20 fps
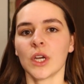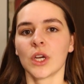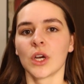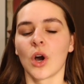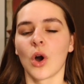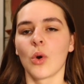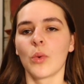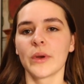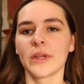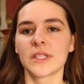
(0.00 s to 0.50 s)

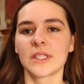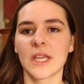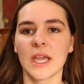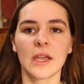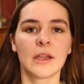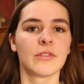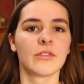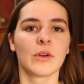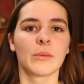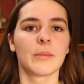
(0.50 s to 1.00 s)
always
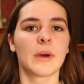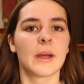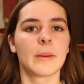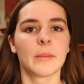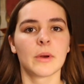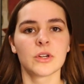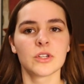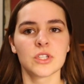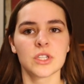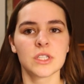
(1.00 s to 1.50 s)
take from my
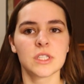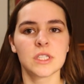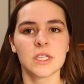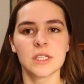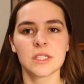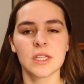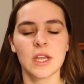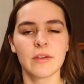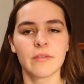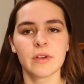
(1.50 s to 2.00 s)
emergency
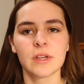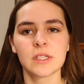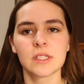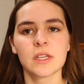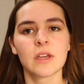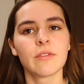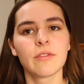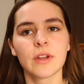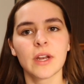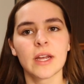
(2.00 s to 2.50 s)
savings
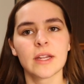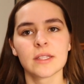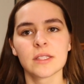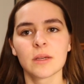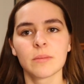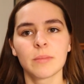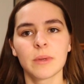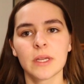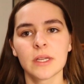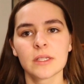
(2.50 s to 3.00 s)
if it ends
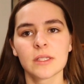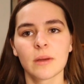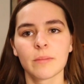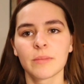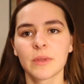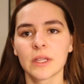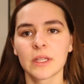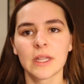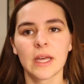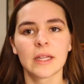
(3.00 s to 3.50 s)
up being
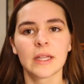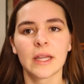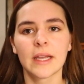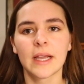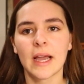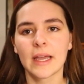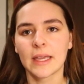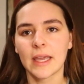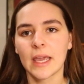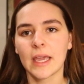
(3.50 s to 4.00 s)
something that like
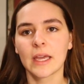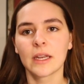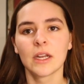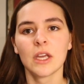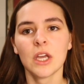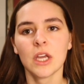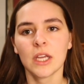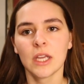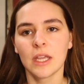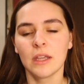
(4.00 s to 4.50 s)
I can't
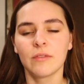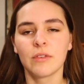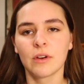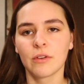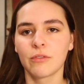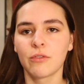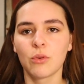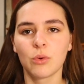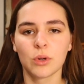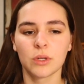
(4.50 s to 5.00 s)
even
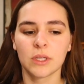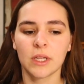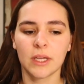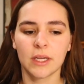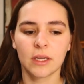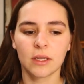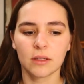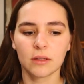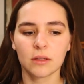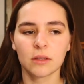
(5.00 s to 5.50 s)
afford
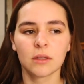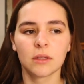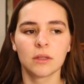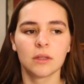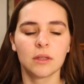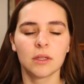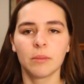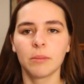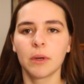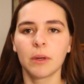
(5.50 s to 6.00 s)
like
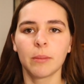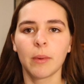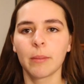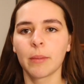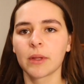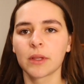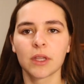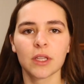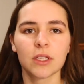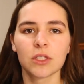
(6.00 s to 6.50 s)
the minimum
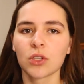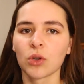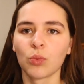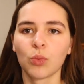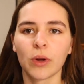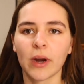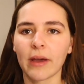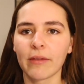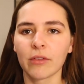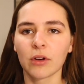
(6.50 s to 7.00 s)
monthlies or
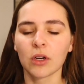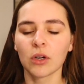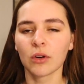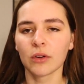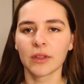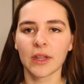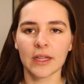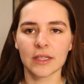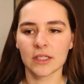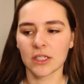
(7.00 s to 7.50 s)
whatever, or
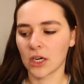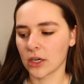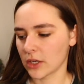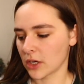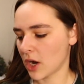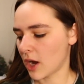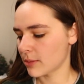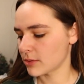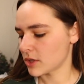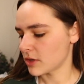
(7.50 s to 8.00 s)
that's not an
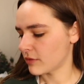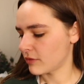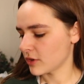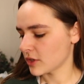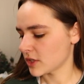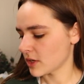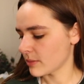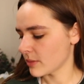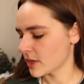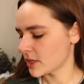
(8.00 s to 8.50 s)
option for
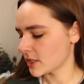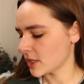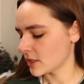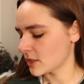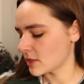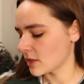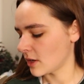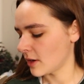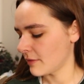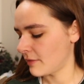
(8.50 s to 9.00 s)
some reason.
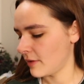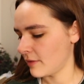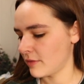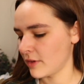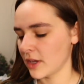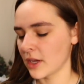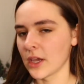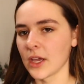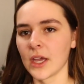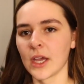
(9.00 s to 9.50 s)
Sorry,
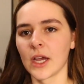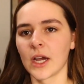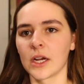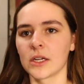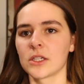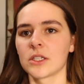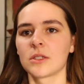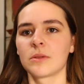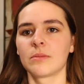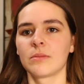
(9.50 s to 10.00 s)
Fifi. I
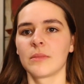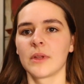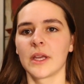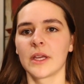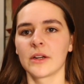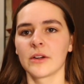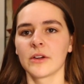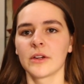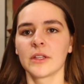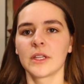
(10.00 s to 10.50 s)
just
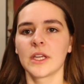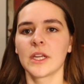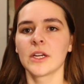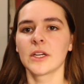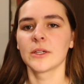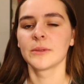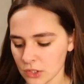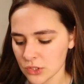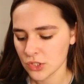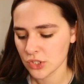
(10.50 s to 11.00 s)
hit her in the
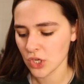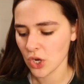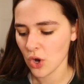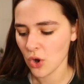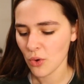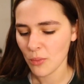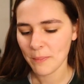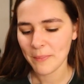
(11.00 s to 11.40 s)
ear. So